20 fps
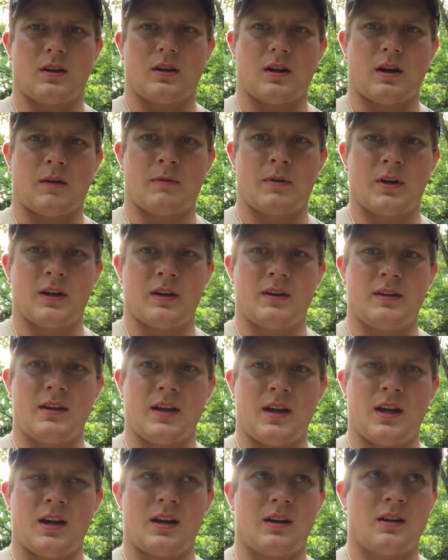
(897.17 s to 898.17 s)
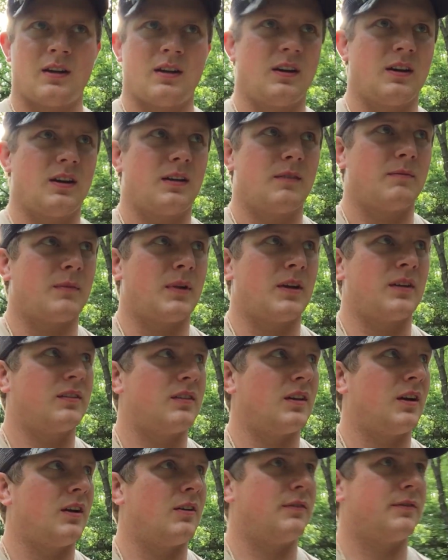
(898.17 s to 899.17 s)
I'm going to dare
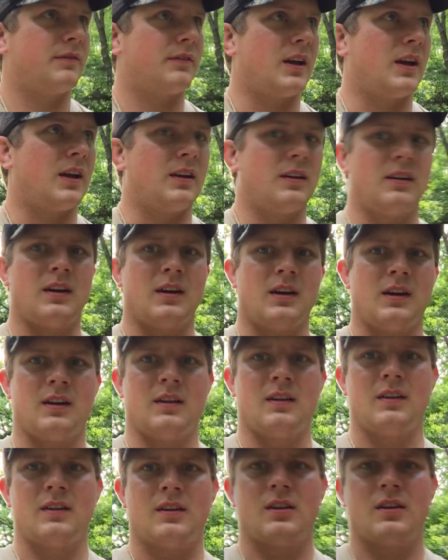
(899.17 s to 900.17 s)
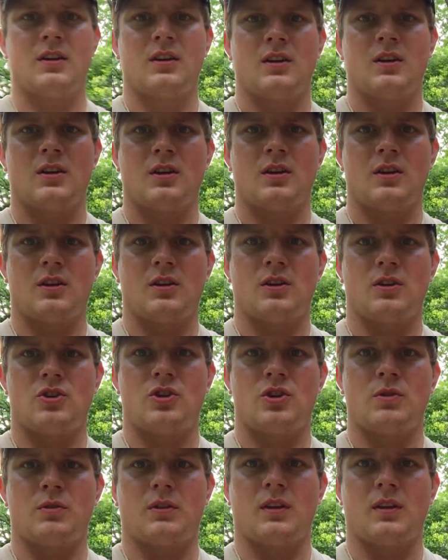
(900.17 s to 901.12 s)
myself and shoot